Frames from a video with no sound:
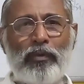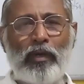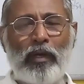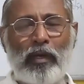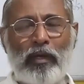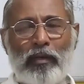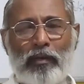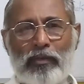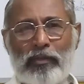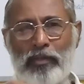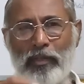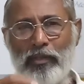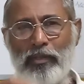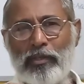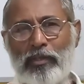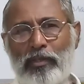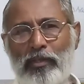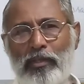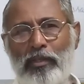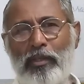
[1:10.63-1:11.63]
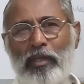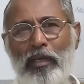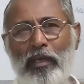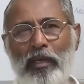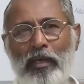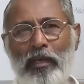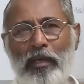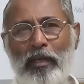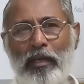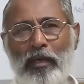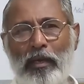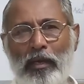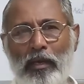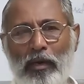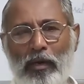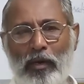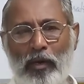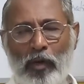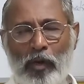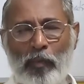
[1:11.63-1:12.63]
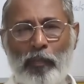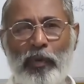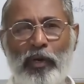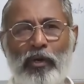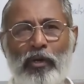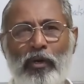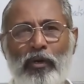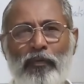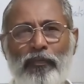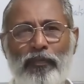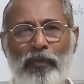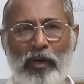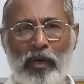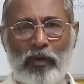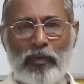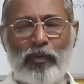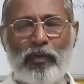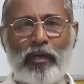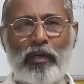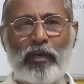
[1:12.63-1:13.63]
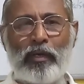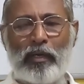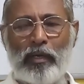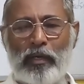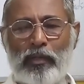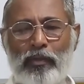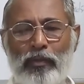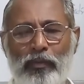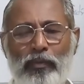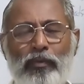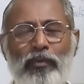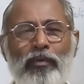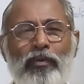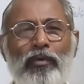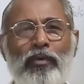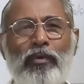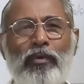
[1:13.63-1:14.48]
and since the orbit of Rahu and Ketu